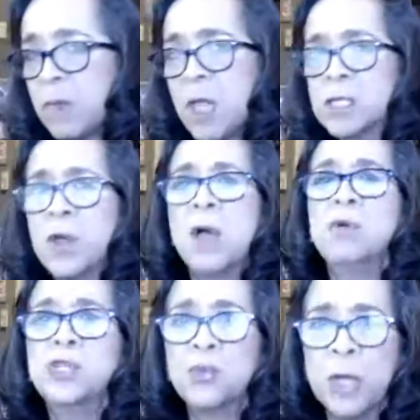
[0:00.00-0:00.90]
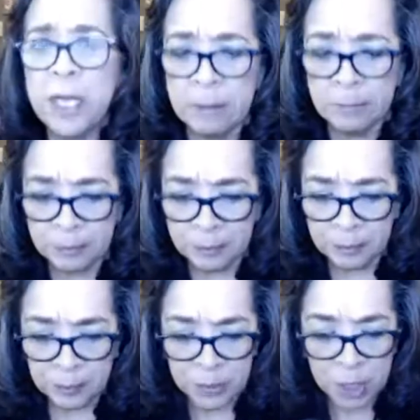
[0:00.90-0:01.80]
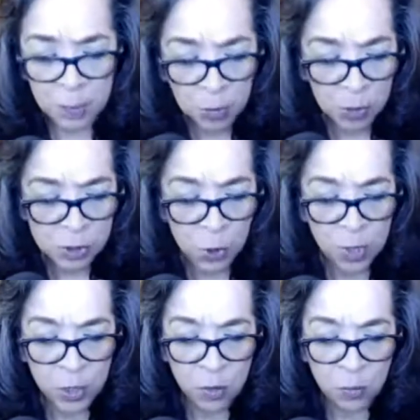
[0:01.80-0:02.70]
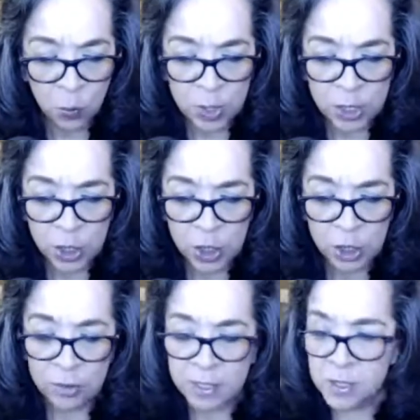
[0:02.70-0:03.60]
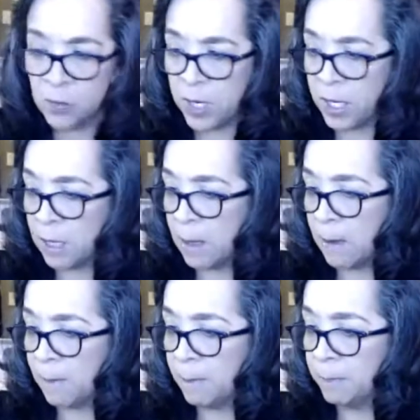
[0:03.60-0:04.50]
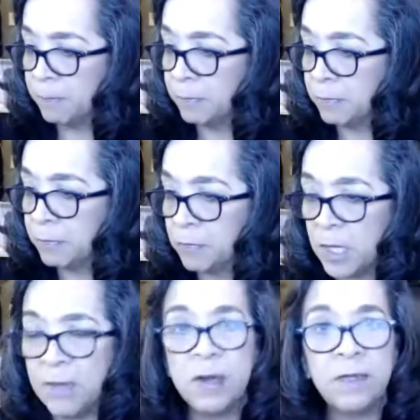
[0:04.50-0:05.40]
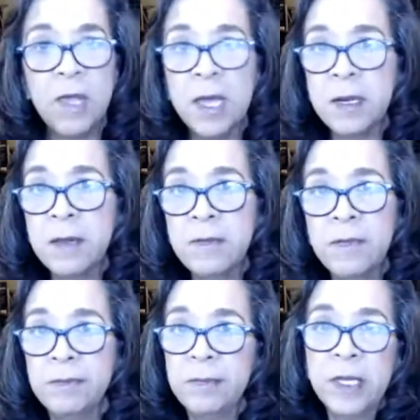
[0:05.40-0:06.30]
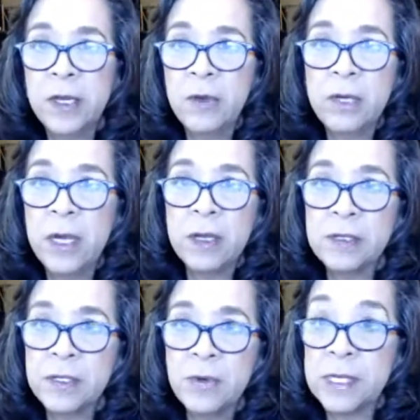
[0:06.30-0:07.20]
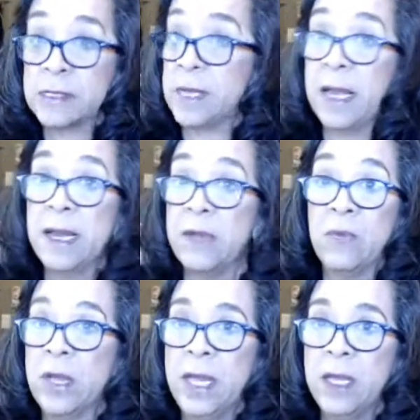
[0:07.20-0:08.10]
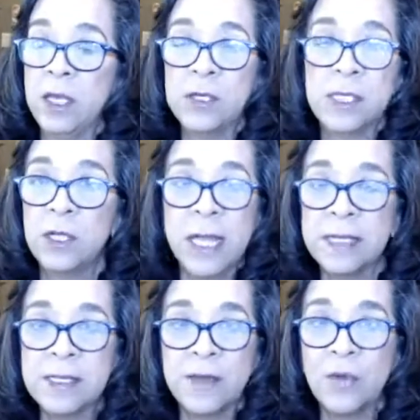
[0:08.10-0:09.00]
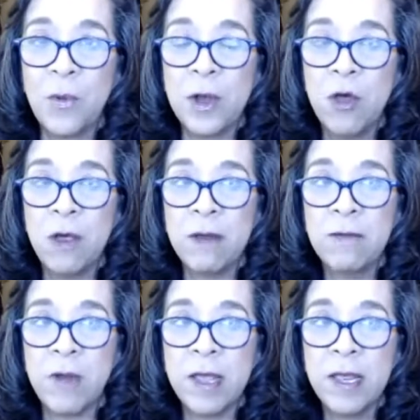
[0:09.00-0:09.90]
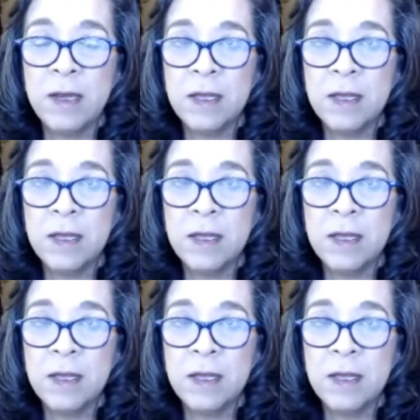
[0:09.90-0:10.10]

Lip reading: So how was your week? Tell me what was going on with you this week. Even if you had a not so exciting week, you still had stuff going on, right?